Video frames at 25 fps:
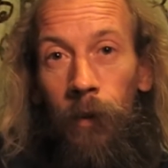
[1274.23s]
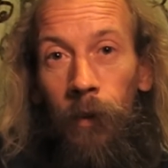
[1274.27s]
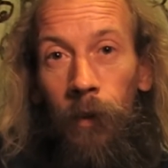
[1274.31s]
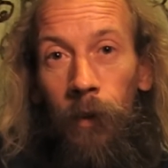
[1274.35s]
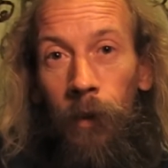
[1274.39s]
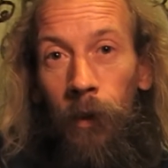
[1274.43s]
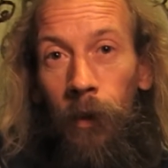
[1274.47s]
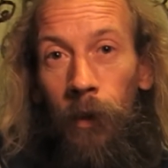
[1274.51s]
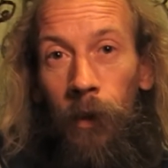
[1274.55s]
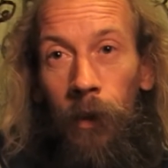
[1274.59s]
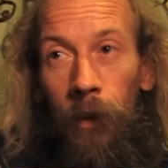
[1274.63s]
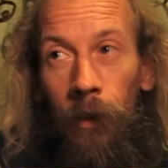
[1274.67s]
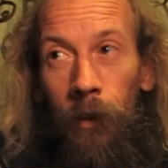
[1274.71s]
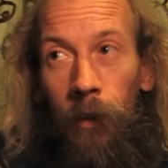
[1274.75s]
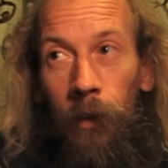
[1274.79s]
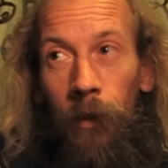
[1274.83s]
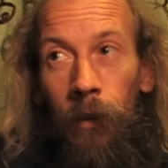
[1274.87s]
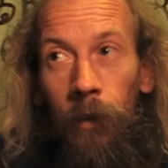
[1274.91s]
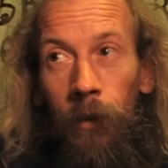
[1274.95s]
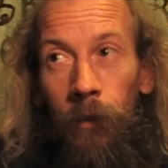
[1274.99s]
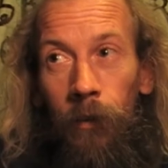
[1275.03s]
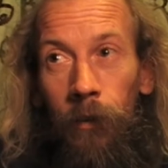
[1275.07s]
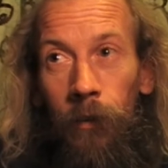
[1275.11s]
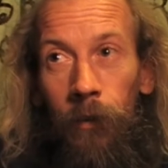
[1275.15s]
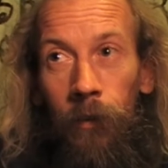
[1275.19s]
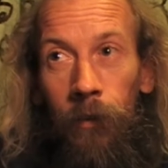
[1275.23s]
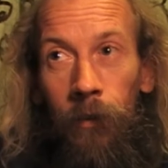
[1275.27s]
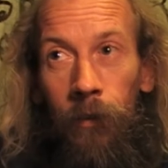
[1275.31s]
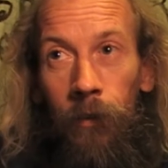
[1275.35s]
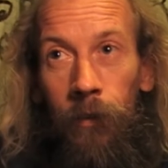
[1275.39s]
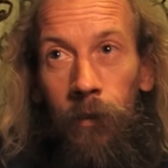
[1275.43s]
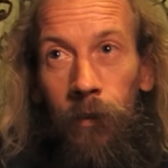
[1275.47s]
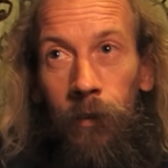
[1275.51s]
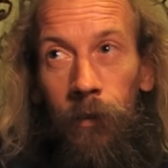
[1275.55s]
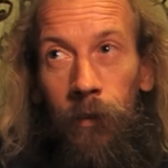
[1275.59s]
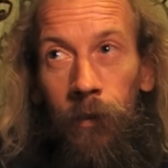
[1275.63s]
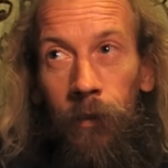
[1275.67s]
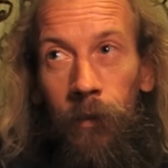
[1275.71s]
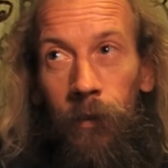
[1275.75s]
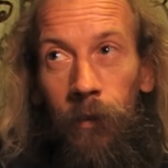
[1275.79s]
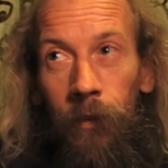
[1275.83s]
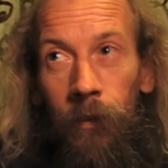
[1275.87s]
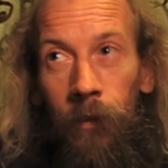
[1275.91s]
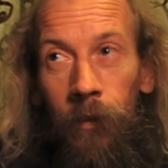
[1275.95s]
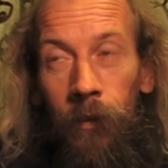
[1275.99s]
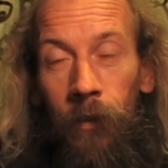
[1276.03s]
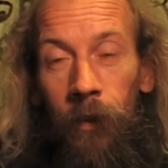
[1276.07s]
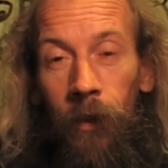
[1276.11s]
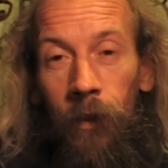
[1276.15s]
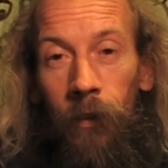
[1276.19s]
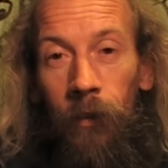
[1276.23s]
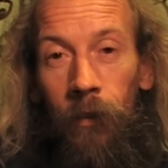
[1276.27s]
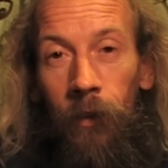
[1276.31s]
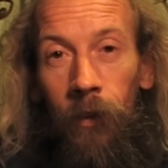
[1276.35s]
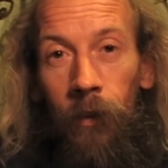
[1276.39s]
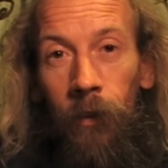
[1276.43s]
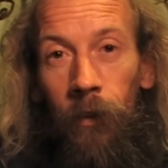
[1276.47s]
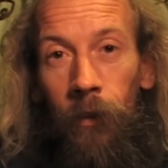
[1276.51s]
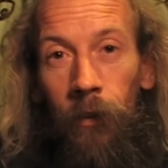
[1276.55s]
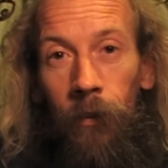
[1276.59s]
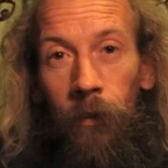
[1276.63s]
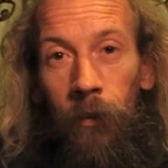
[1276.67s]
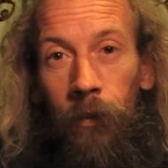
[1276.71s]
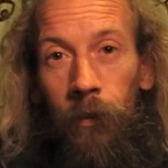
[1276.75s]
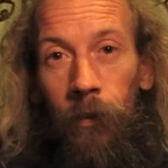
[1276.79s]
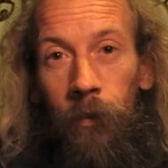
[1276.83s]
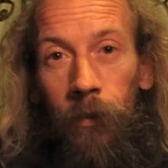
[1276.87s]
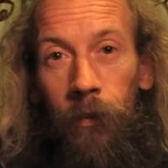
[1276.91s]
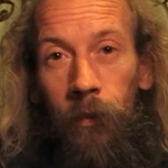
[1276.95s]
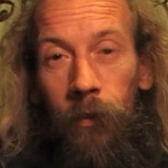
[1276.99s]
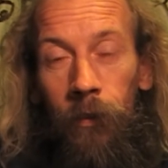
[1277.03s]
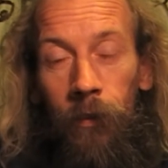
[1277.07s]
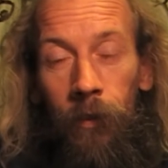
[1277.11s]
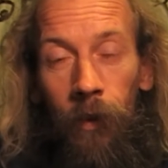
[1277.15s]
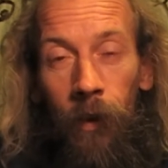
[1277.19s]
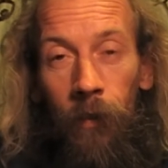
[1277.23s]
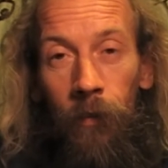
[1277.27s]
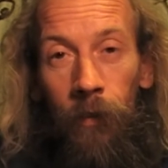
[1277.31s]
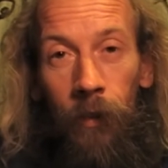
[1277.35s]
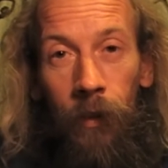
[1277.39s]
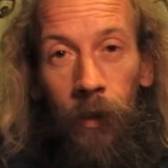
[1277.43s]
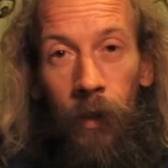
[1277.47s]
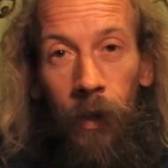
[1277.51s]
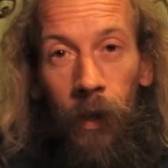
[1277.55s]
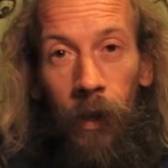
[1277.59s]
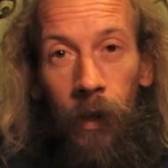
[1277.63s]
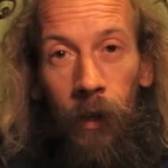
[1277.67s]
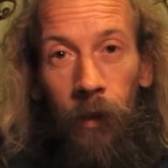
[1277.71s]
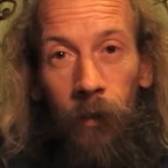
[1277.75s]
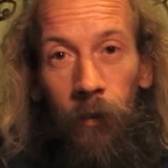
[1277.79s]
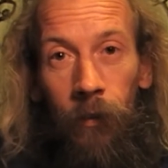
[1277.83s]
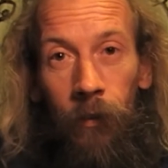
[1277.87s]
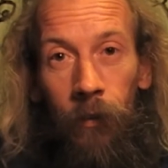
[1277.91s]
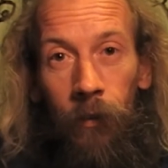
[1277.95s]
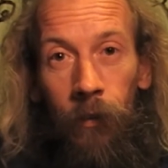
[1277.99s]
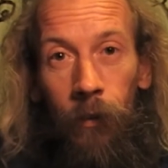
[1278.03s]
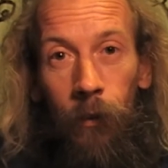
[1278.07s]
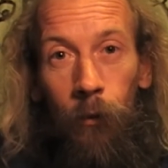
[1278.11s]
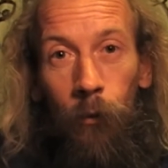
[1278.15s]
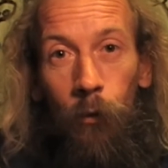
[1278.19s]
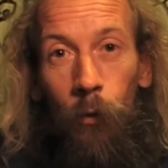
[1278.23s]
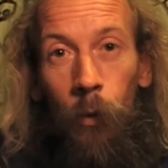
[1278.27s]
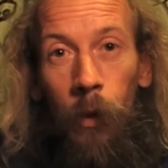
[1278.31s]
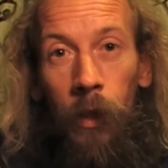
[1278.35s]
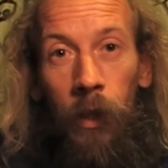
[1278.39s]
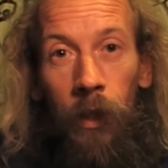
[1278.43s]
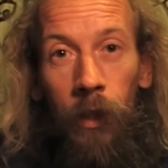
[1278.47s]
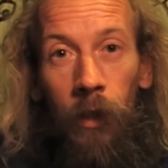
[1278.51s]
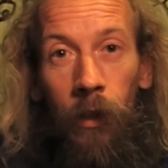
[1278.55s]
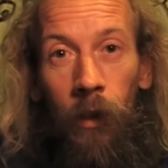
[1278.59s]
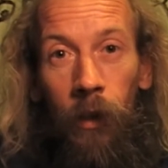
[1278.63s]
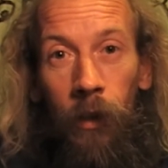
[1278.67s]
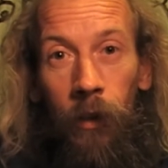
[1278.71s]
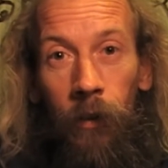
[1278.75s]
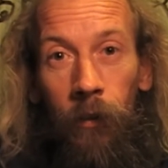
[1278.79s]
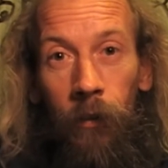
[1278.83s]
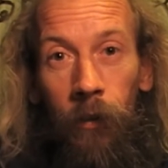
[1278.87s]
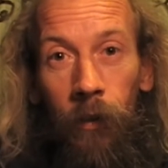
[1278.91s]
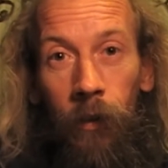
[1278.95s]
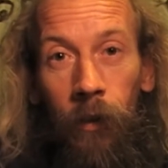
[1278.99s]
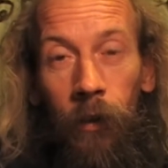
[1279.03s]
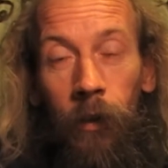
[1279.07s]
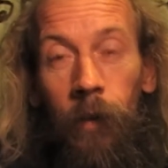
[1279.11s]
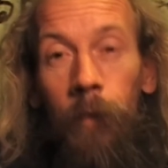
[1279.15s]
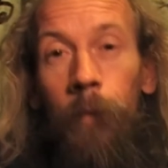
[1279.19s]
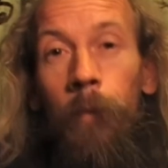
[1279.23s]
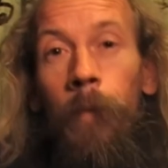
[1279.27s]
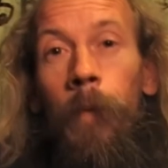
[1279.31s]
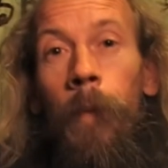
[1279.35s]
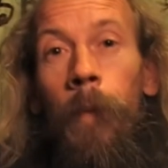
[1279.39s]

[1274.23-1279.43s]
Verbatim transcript: And then it's 67 years until 2090